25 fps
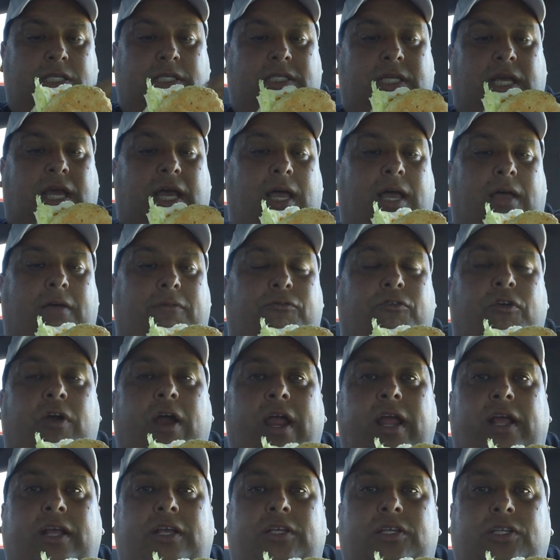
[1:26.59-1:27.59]
is uh,
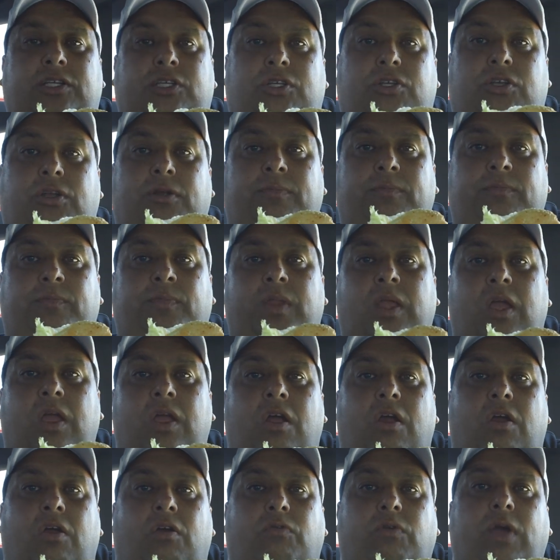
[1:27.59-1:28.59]
Frank's
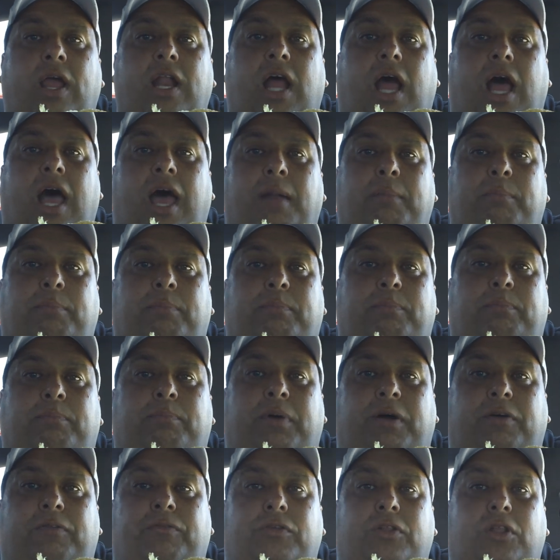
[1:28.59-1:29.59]
Red Hot
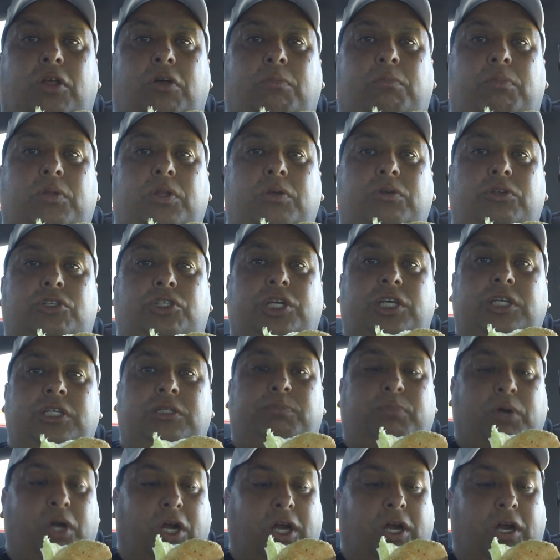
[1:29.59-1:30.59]
Buffalo Blue
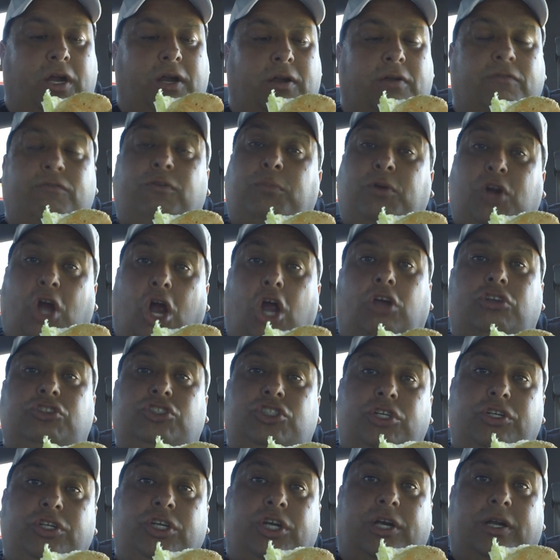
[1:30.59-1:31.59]
Cheeseburger from Carl's
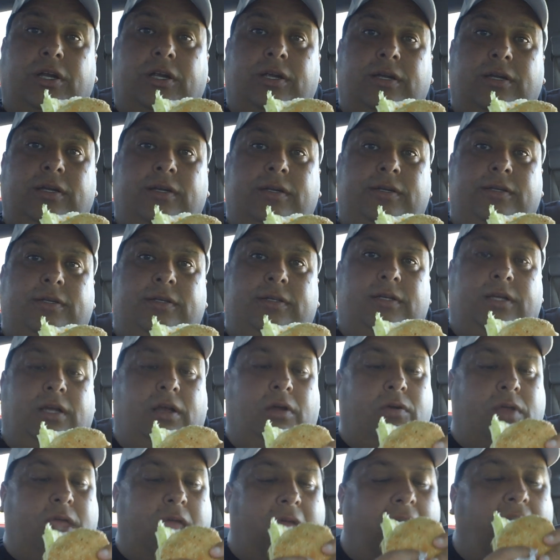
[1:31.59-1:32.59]
Jr.
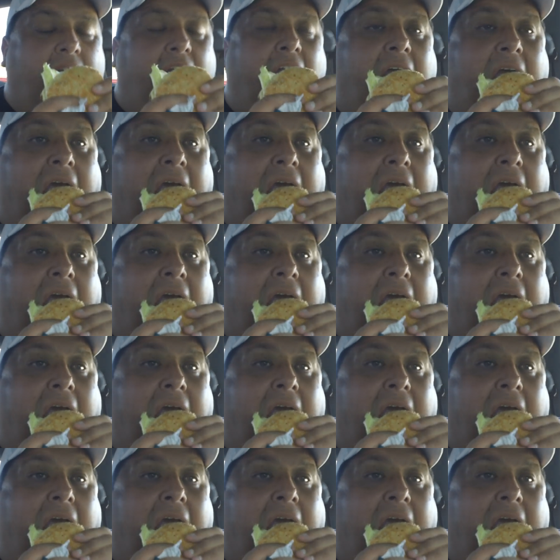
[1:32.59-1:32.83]
Okay.